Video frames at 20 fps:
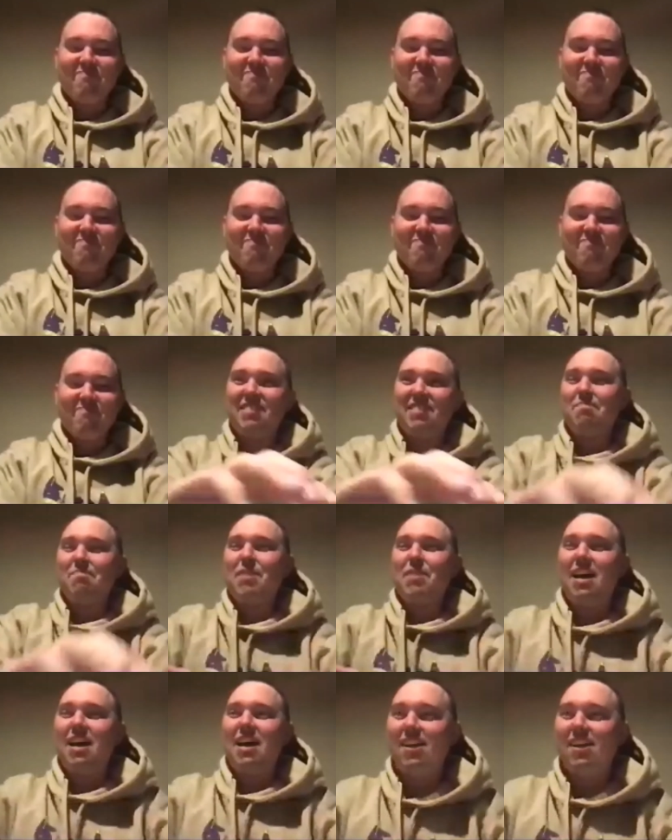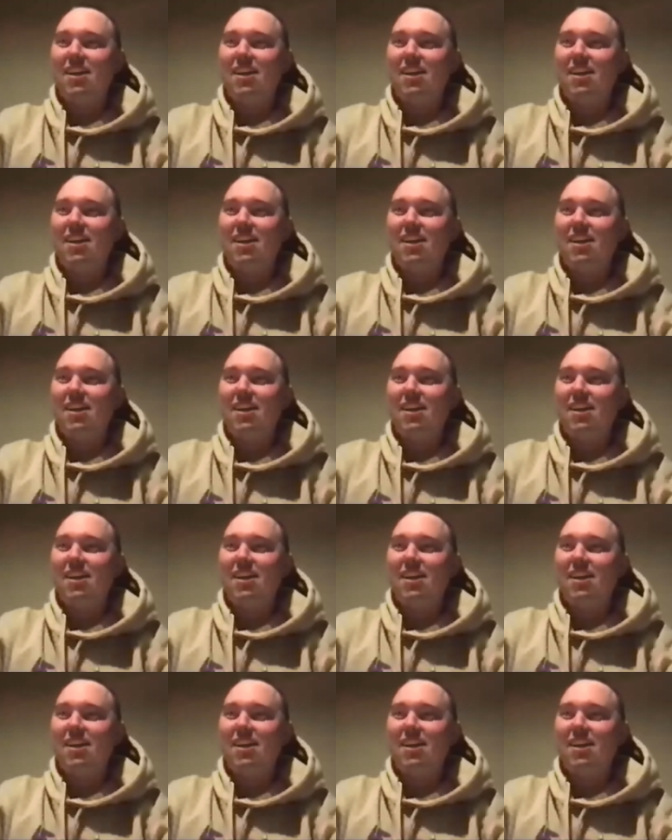I didn't pass my
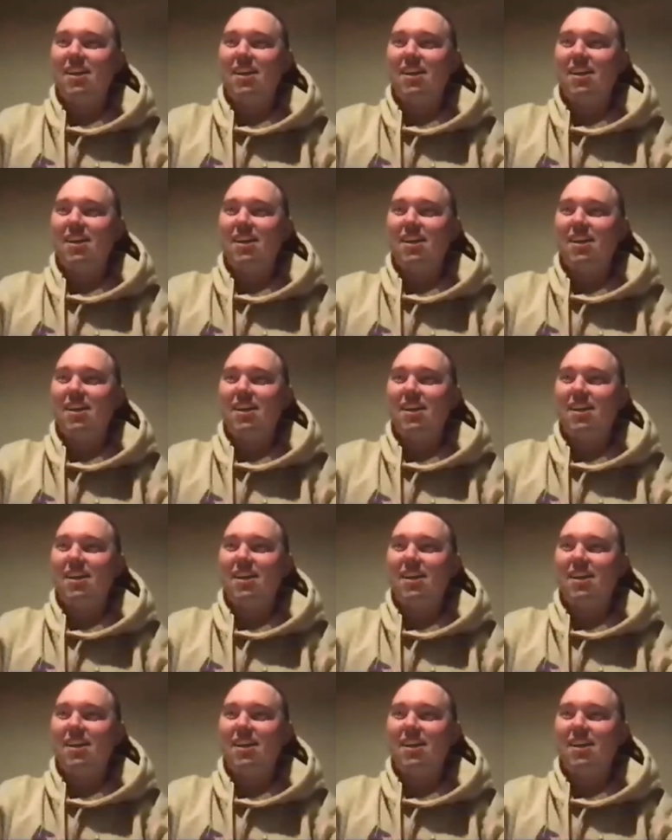semester at Western